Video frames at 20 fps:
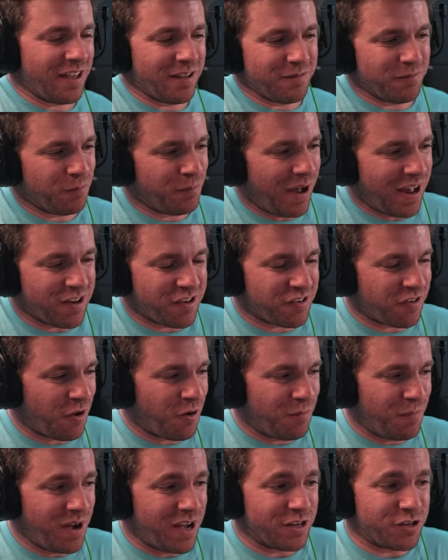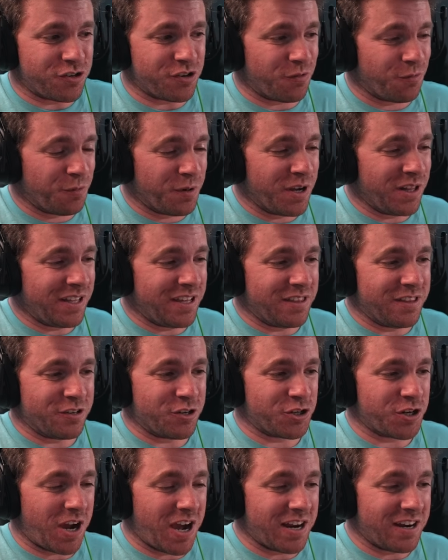by so much, really the
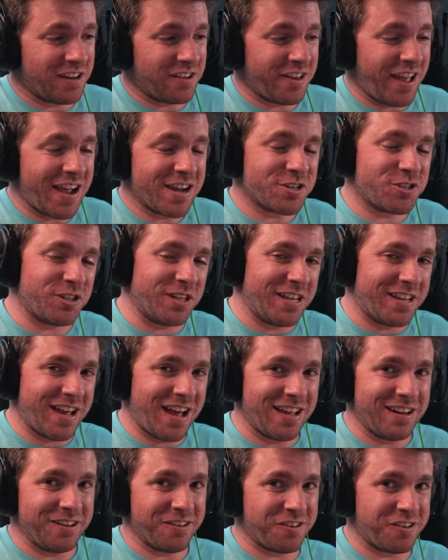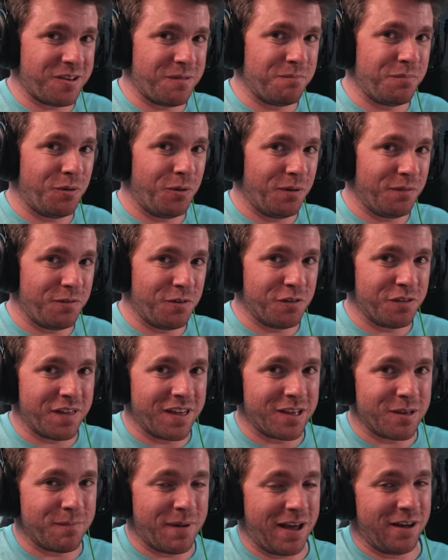shot is actually kind of simple if you
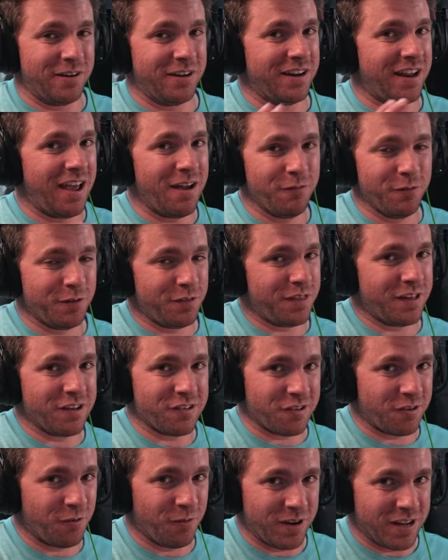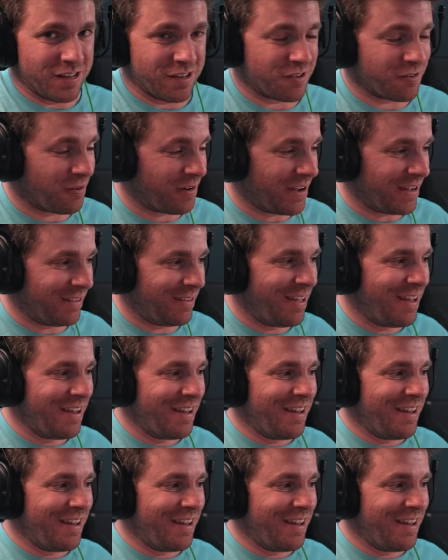think about it. Everything's a green screen.